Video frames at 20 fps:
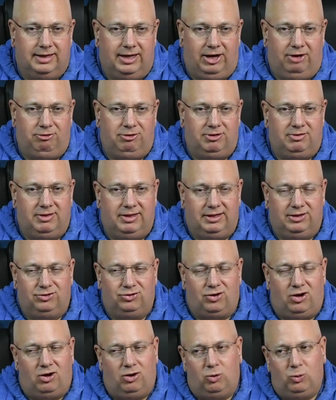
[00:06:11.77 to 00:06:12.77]
Everything
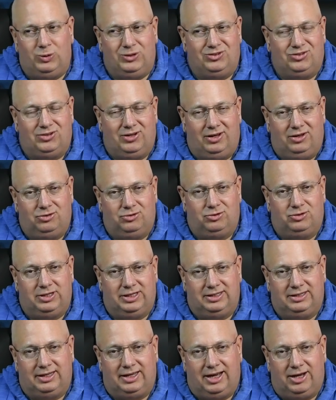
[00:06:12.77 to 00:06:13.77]
is always tethered
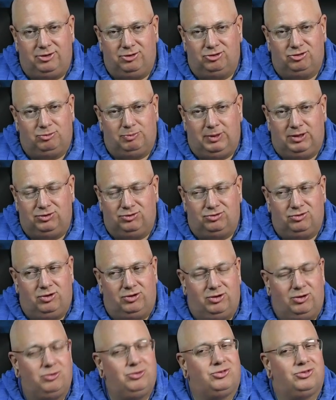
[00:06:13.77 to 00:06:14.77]
in counter space.
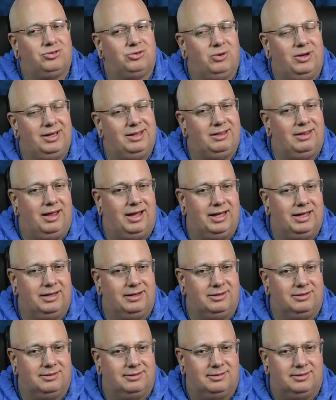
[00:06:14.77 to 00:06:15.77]
There are no straight
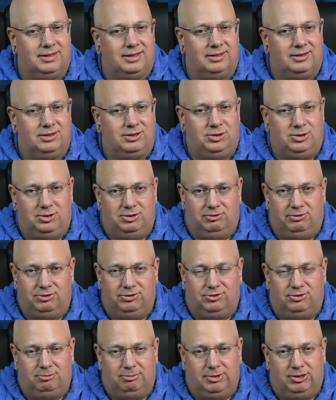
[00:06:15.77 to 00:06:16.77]
lines in the
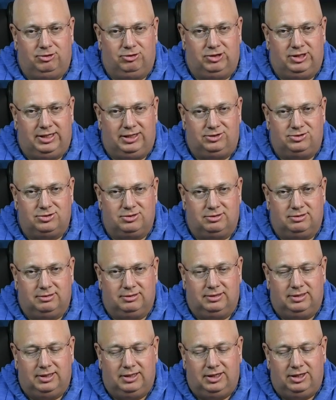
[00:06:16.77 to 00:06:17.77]
universe of Mother
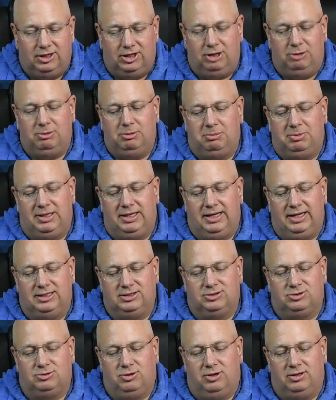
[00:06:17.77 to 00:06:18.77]
Nature. Human
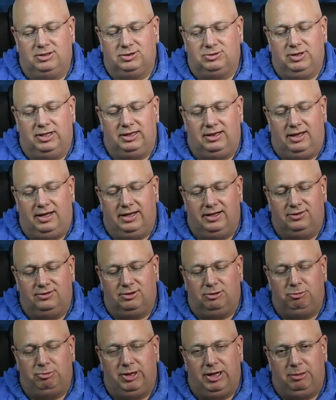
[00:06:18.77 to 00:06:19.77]
beings draw straight
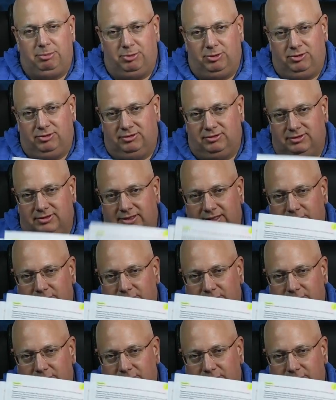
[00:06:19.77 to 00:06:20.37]
lines on paper.